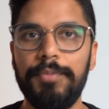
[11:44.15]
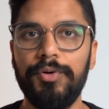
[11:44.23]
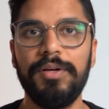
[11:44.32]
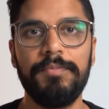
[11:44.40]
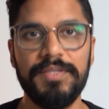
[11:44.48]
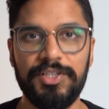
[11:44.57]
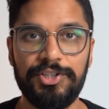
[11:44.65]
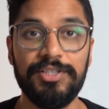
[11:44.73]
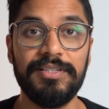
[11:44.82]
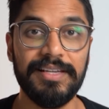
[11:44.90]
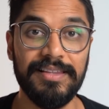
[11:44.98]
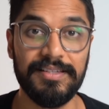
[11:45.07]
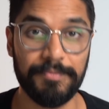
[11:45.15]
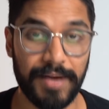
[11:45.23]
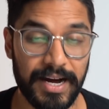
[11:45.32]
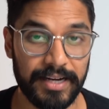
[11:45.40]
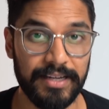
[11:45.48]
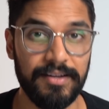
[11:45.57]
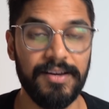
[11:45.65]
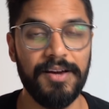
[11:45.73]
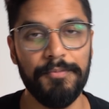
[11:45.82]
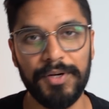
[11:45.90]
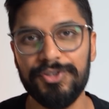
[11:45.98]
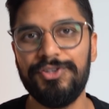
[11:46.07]
building positions in this market
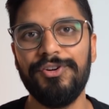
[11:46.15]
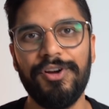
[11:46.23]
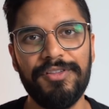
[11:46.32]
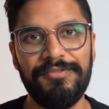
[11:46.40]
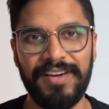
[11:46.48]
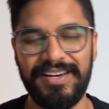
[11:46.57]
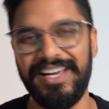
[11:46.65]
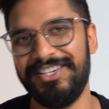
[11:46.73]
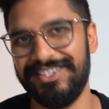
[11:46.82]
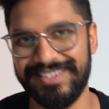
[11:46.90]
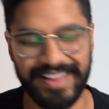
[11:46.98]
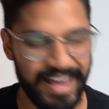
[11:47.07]
because you know the foundations are